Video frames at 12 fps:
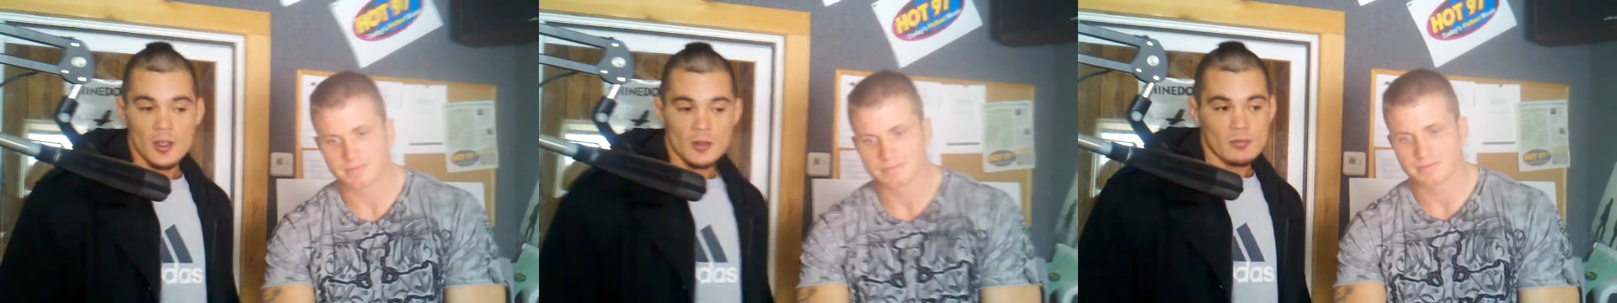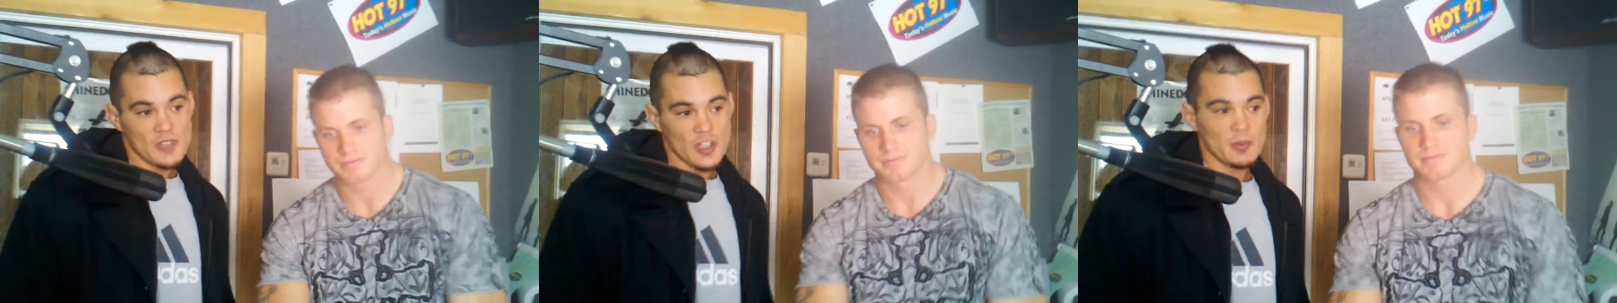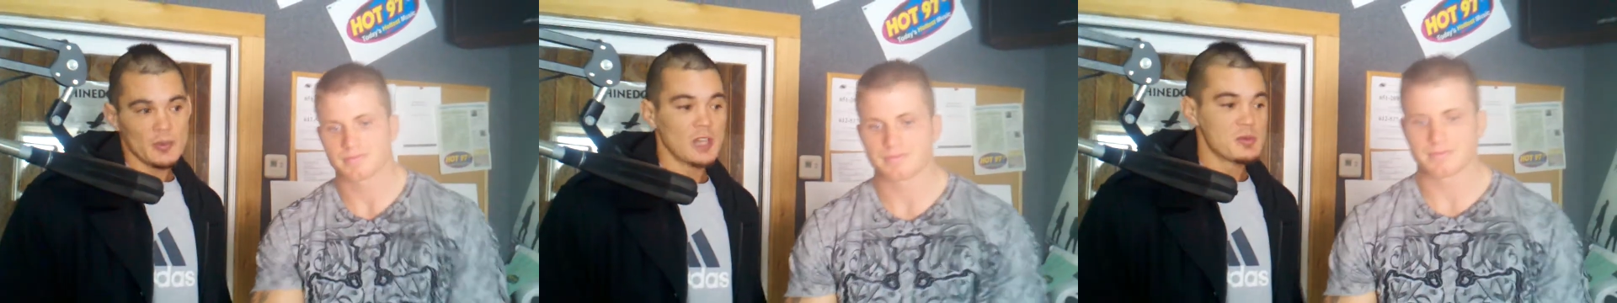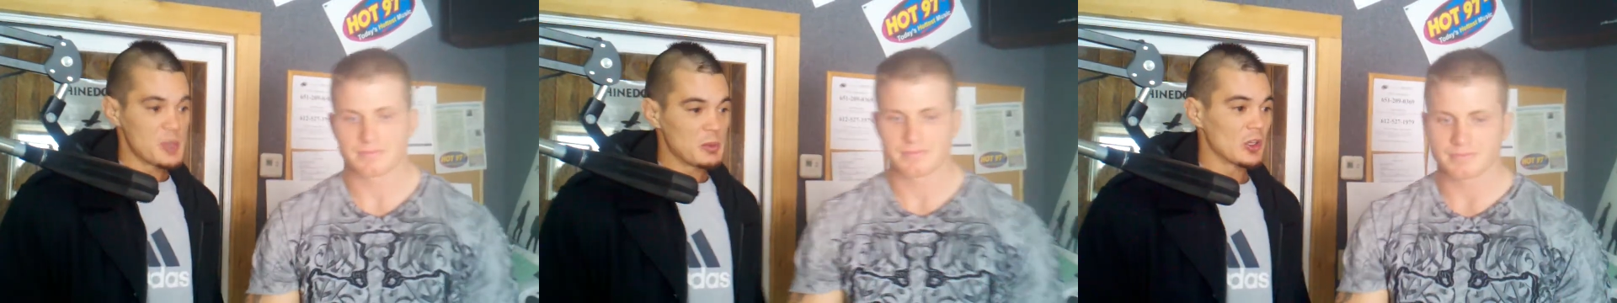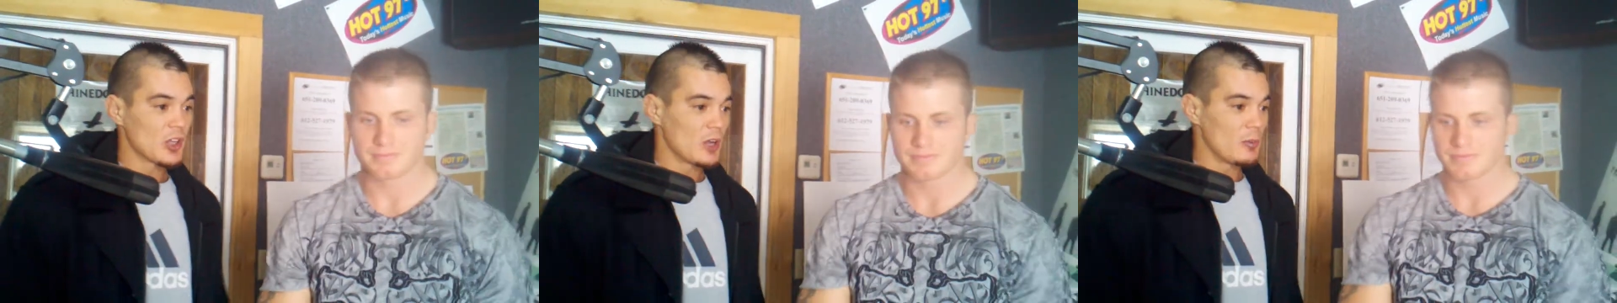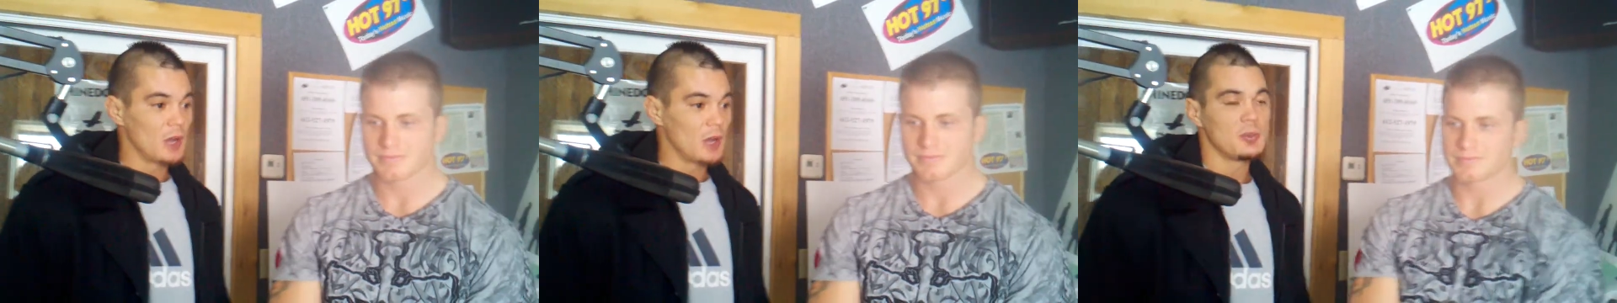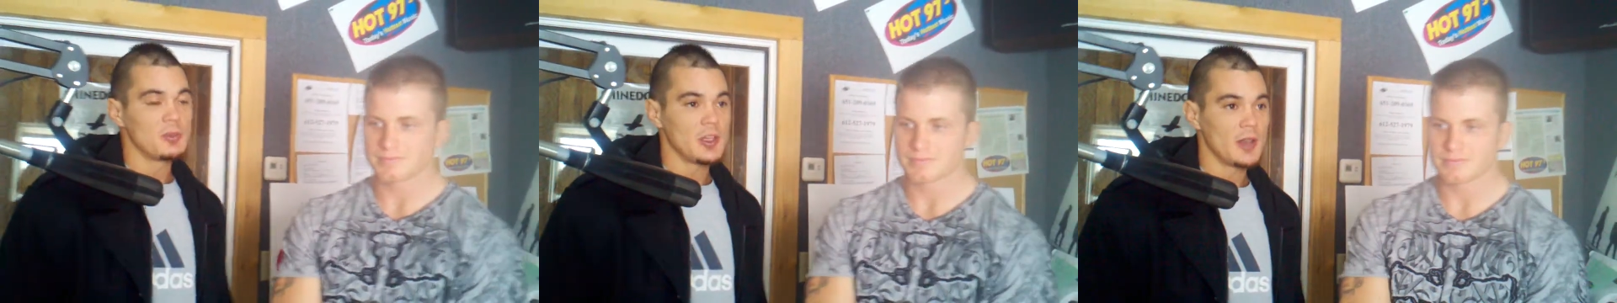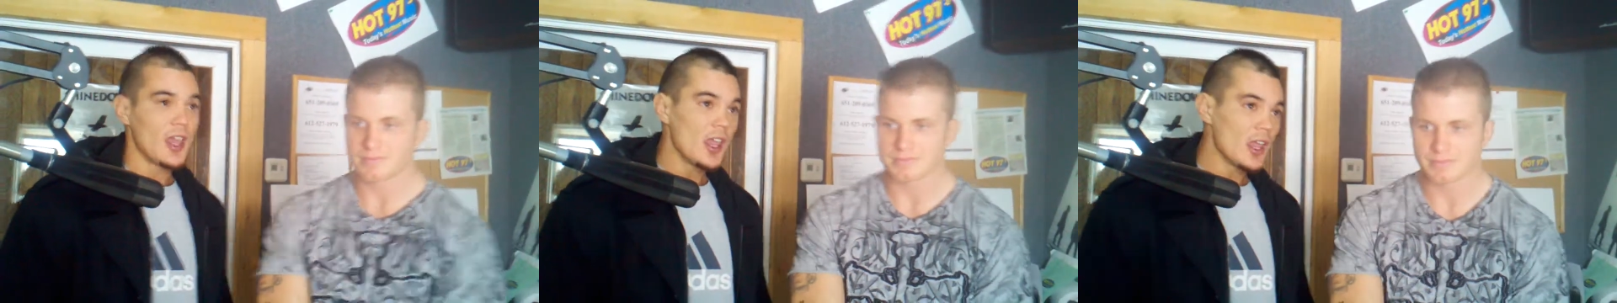Speaker 1: sometimes people come up to me and,
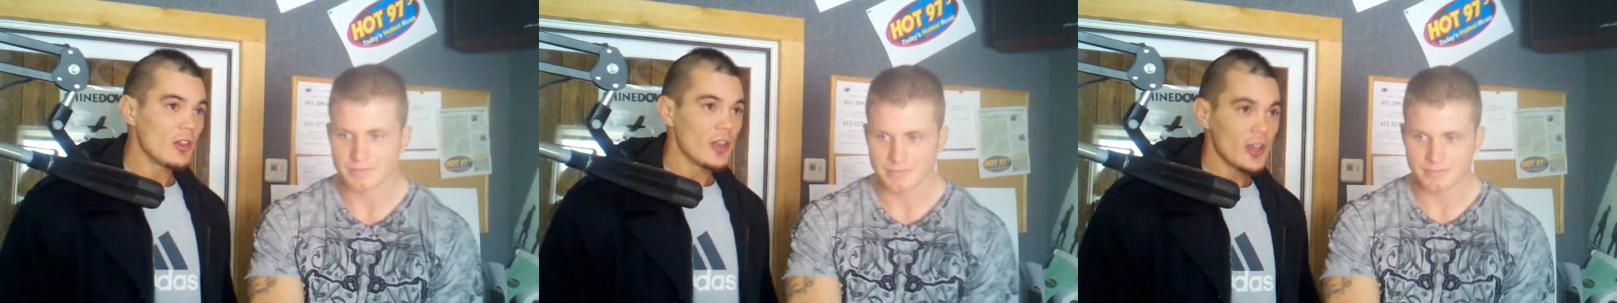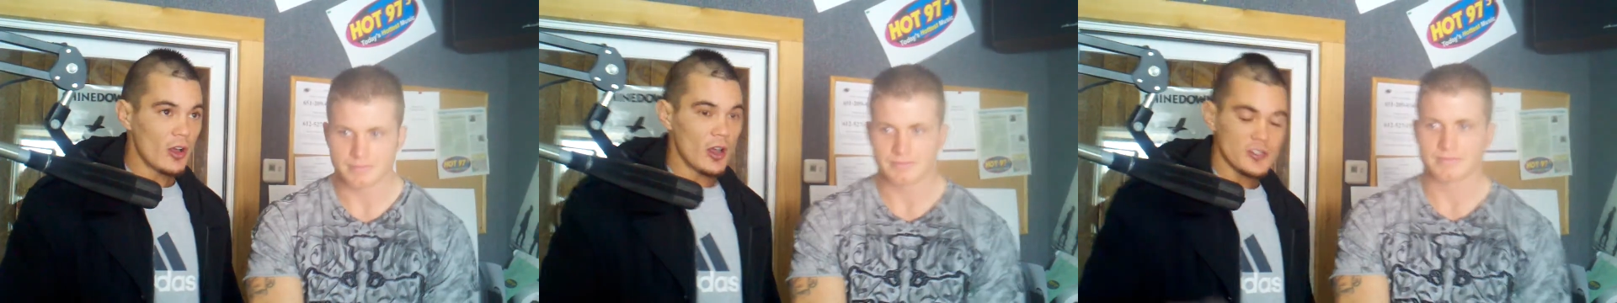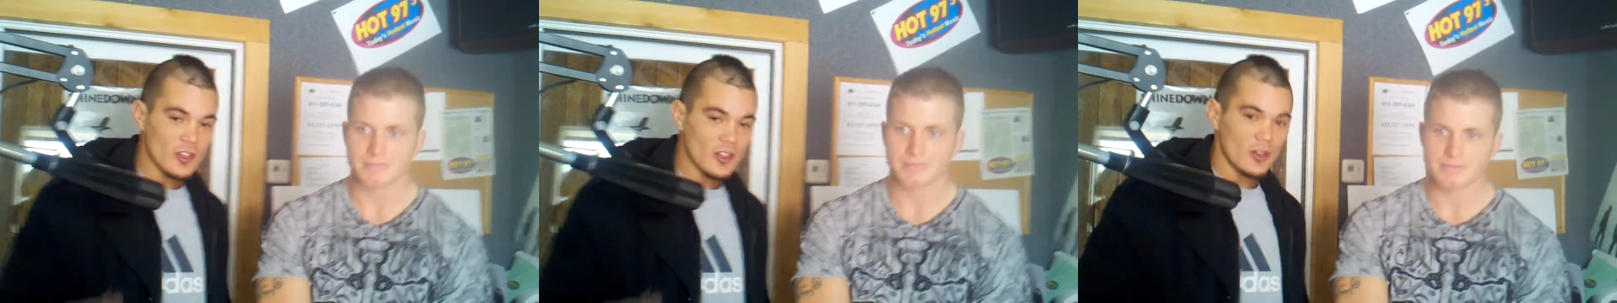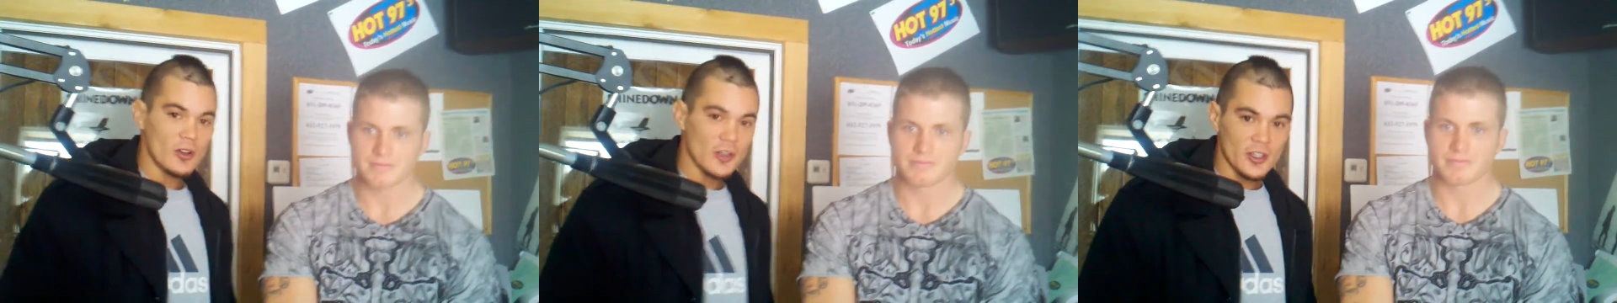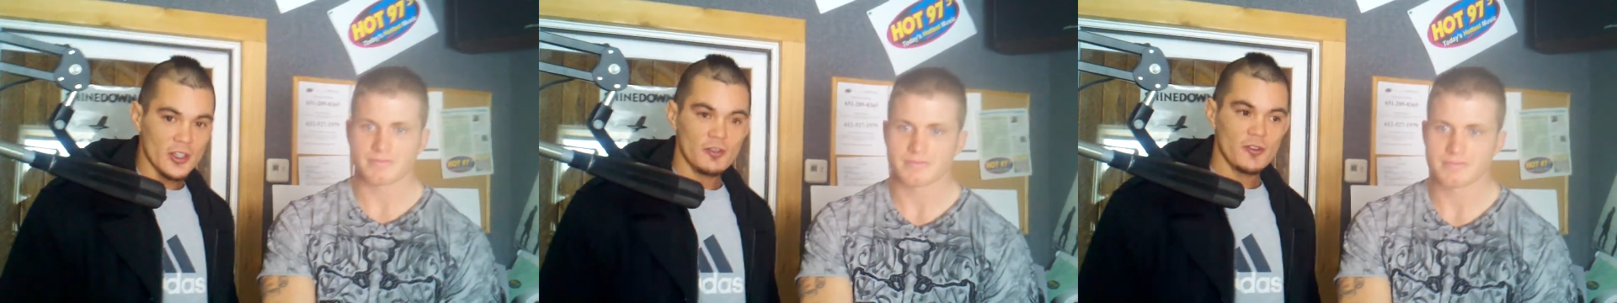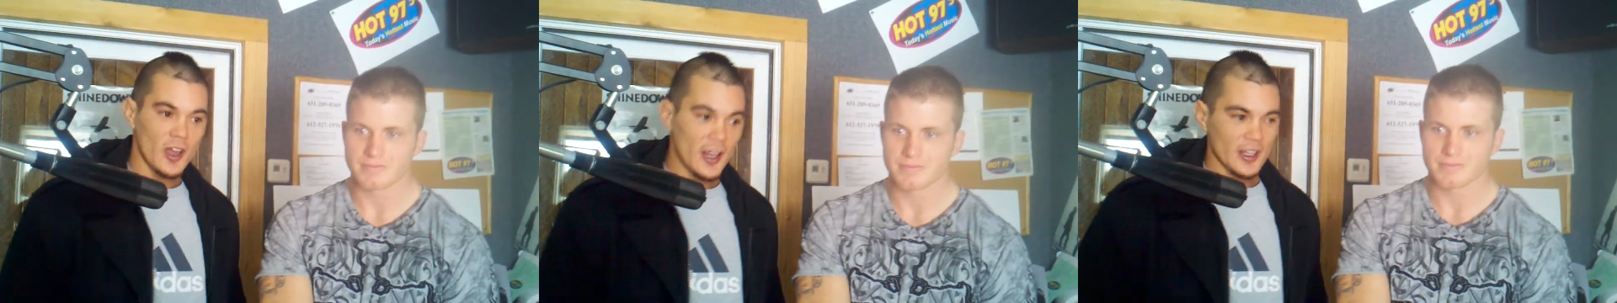hey, Leo, how's it going? Good fight.